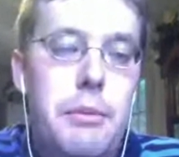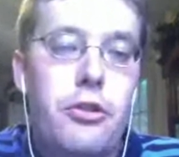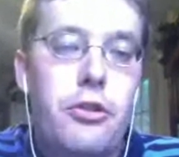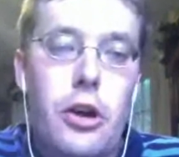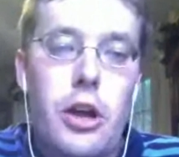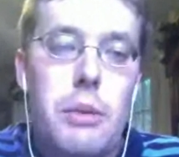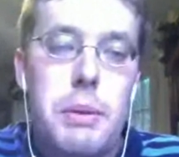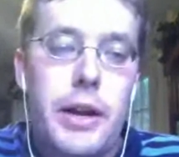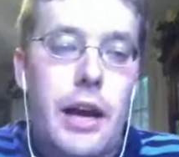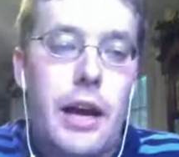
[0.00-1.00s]
So they're going to be
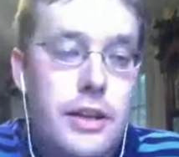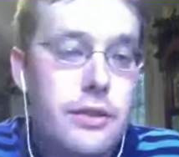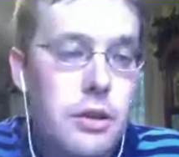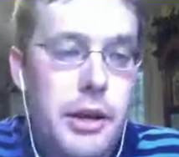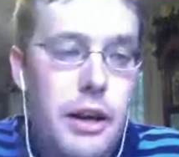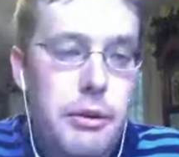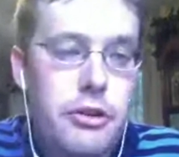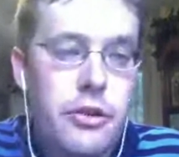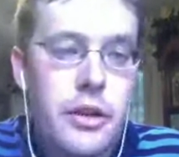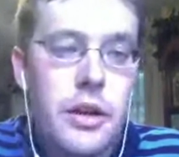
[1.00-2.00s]
putting out a decent amount of
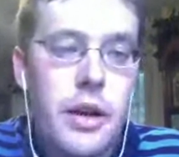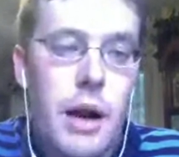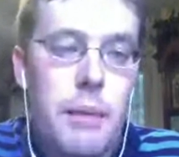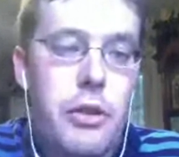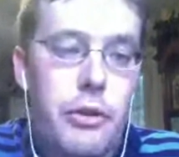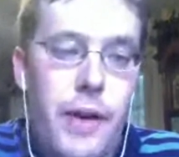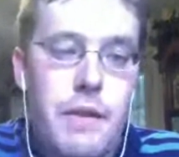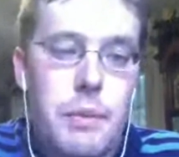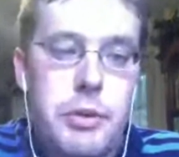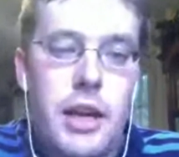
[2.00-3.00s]
damage. They're
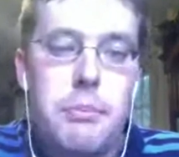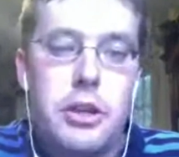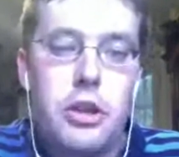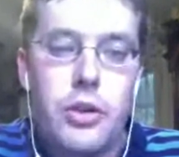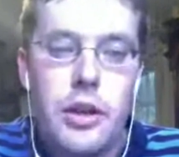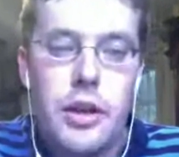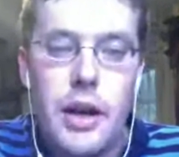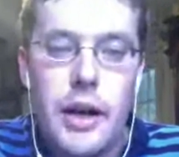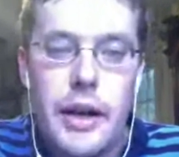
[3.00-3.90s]
5-up to hit, but you can